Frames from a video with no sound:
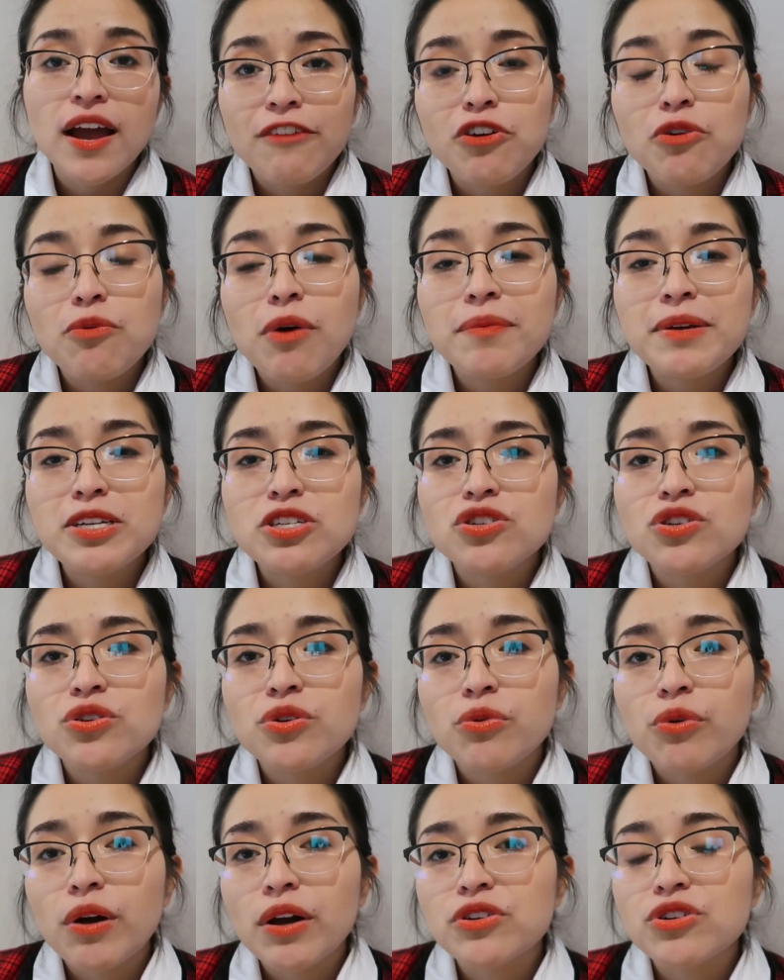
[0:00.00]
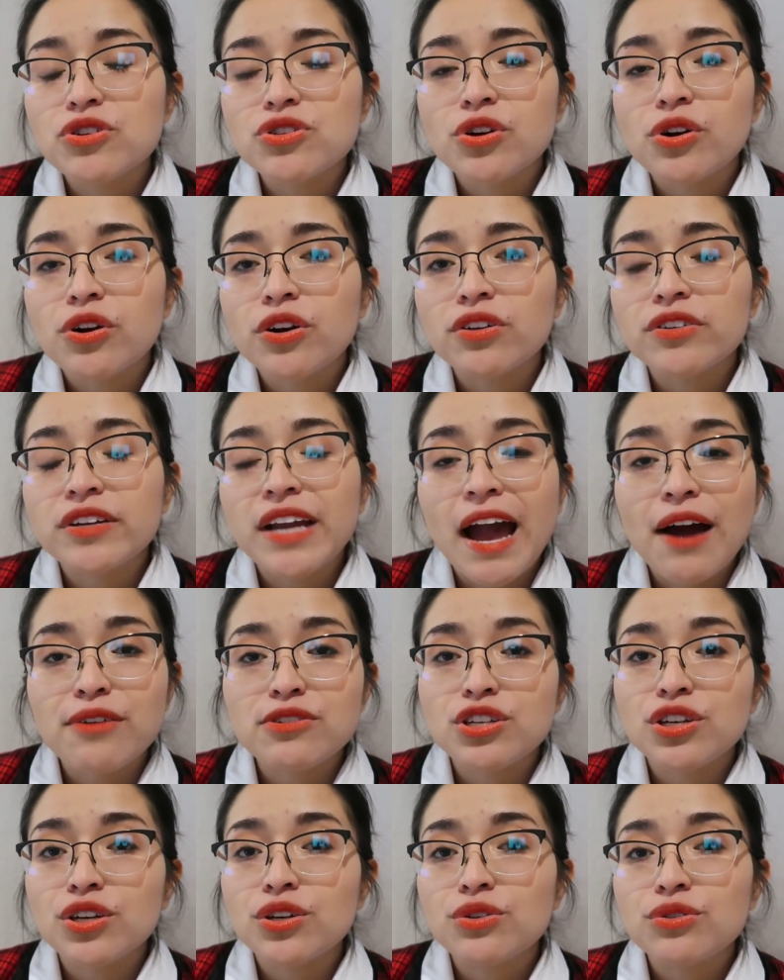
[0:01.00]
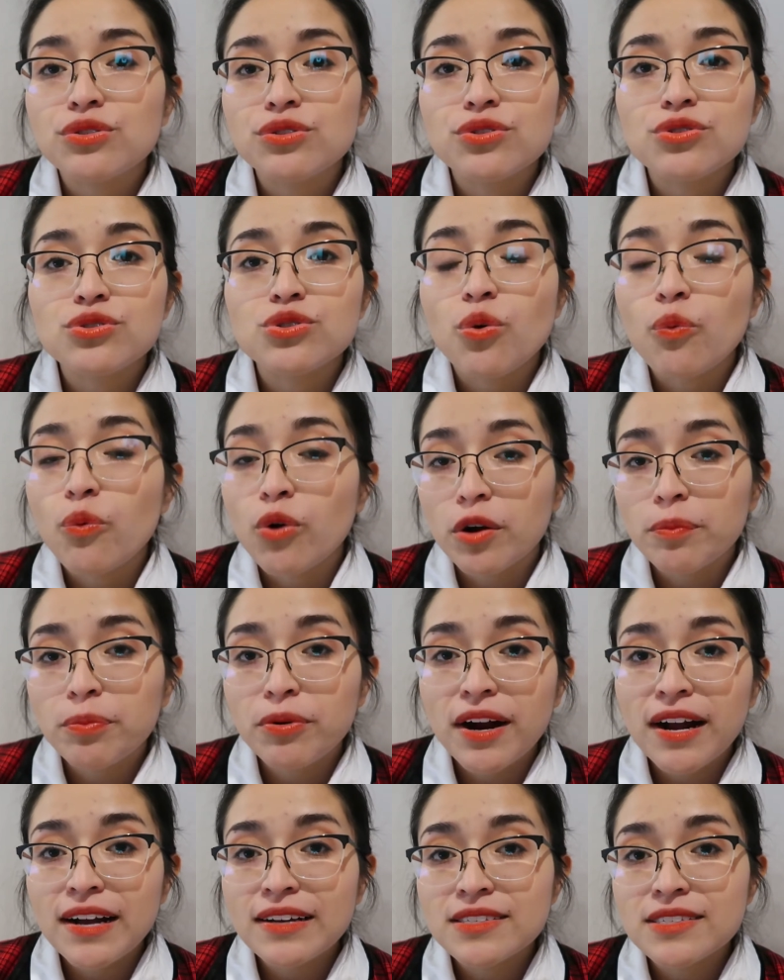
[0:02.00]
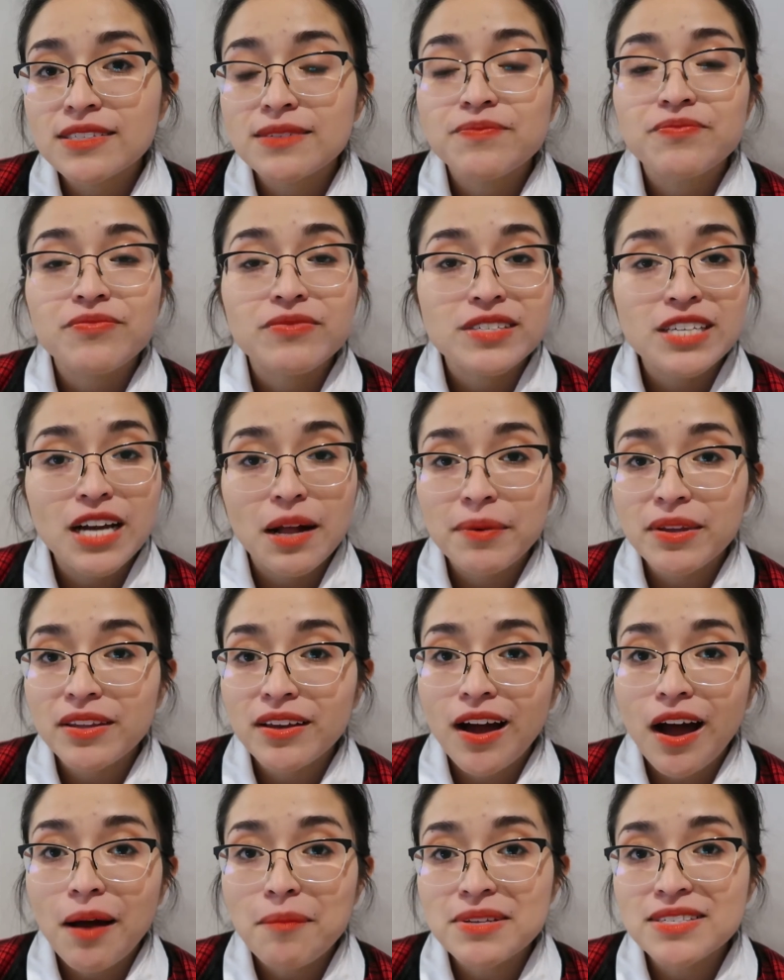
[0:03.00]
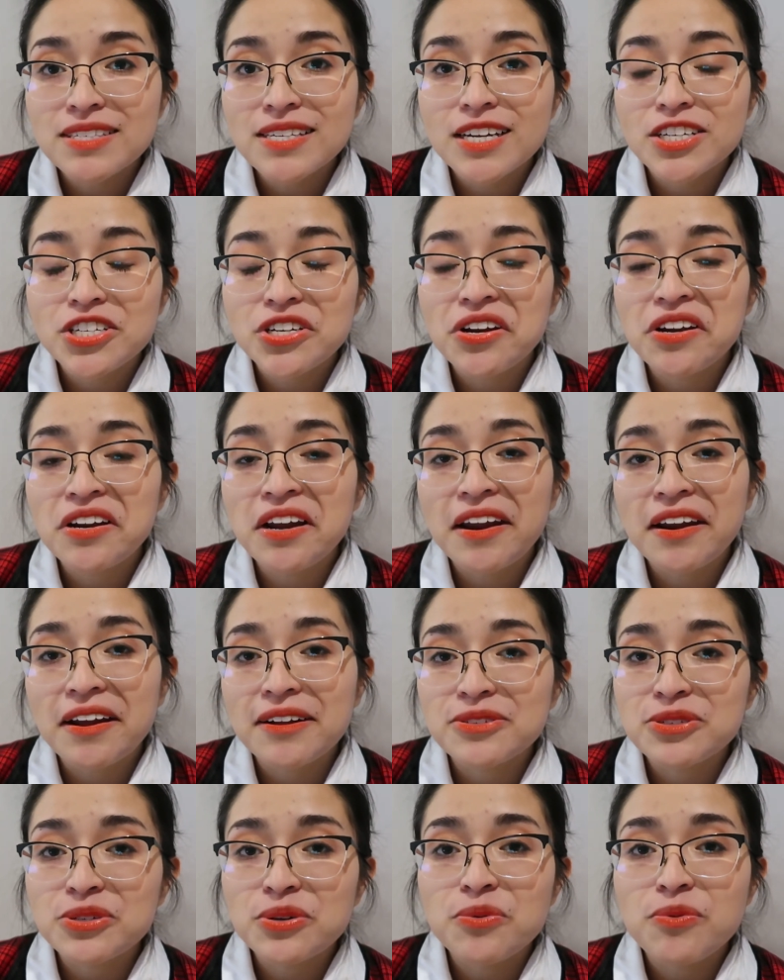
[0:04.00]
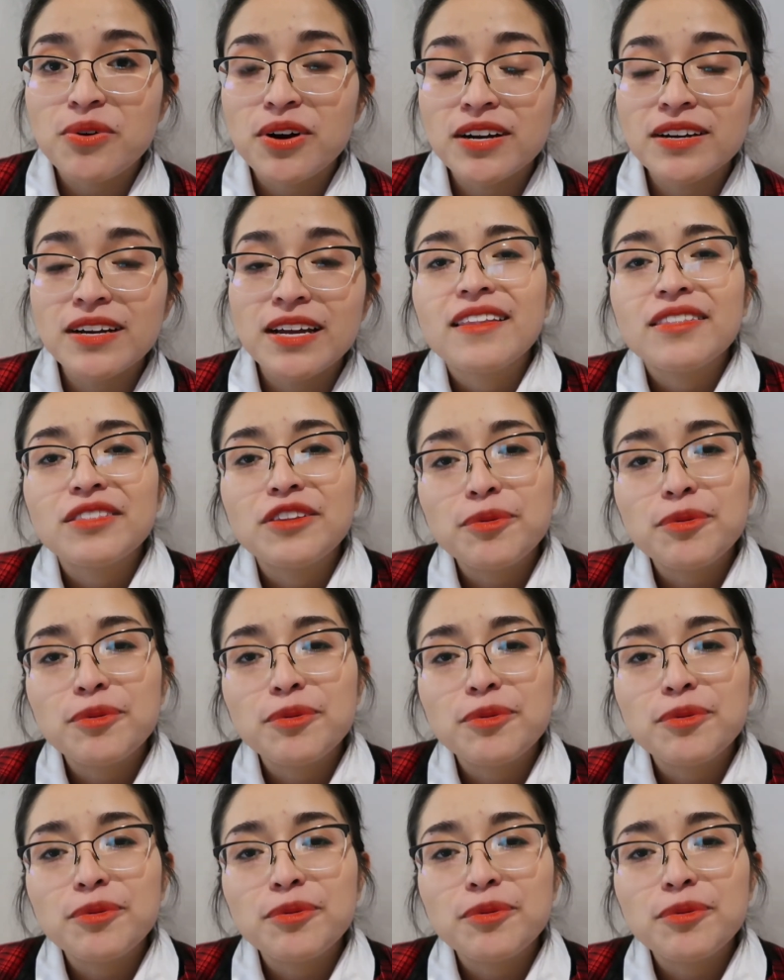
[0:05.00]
If you want me to do a quick tutorial on how to use WordPress, tell me in the comment section and I'll do one.